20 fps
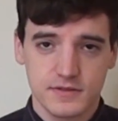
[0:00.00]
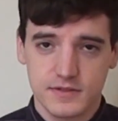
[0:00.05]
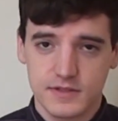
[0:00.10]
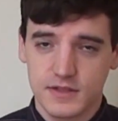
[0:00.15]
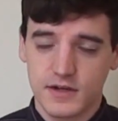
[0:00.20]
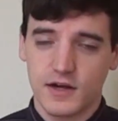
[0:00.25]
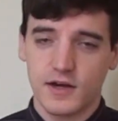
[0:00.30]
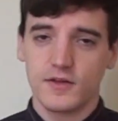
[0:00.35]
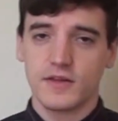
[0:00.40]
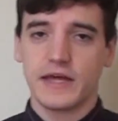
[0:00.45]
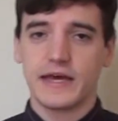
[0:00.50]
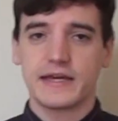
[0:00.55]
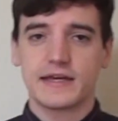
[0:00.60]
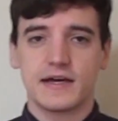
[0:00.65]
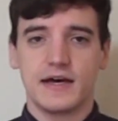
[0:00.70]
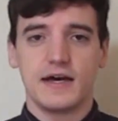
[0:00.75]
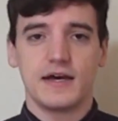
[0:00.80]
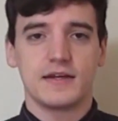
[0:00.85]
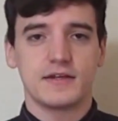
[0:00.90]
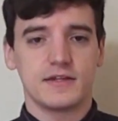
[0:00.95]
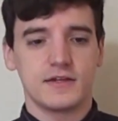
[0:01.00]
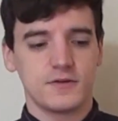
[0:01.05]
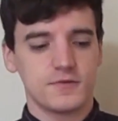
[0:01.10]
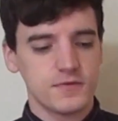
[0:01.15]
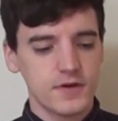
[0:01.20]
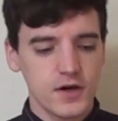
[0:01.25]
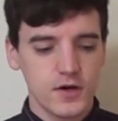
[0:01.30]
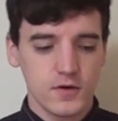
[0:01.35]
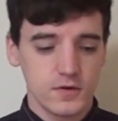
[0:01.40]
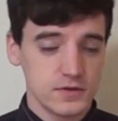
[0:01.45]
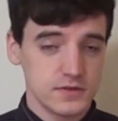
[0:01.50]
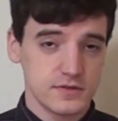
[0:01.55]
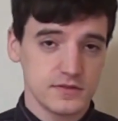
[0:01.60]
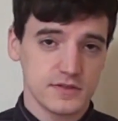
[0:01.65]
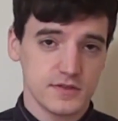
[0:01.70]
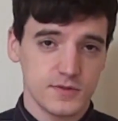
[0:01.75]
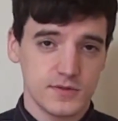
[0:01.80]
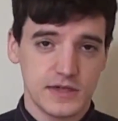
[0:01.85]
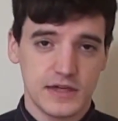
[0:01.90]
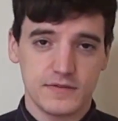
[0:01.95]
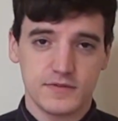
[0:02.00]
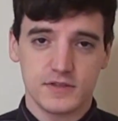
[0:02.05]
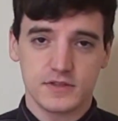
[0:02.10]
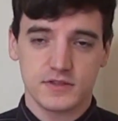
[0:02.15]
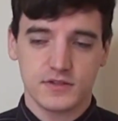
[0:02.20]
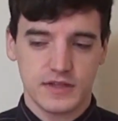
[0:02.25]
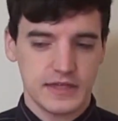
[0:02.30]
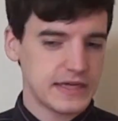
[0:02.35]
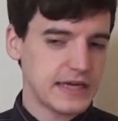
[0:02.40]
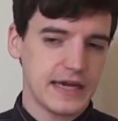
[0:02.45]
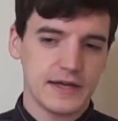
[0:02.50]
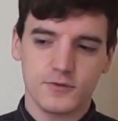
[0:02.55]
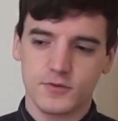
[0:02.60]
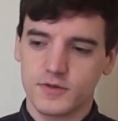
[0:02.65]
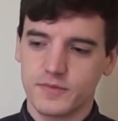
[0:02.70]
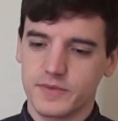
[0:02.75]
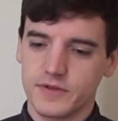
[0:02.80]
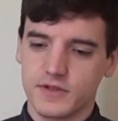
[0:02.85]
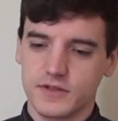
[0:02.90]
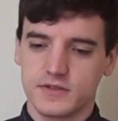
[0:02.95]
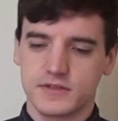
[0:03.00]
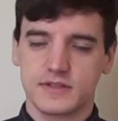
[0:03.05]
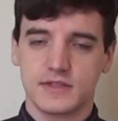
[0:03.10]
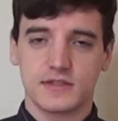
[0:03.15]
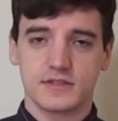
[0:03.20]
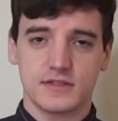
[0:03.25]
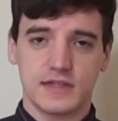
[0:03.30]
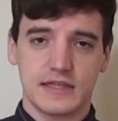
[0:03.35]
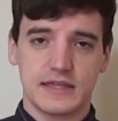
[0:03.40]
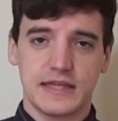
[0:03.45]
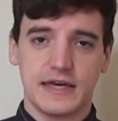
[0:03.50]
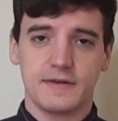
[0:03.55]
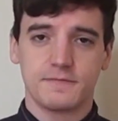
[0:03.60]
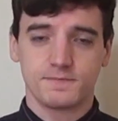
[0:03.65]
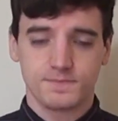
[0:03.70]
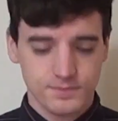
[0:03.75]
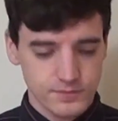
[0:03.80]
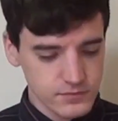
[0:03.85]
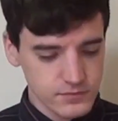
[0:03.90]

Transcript: you know, like on their phones or whatever, so like Angry Birds, things like that.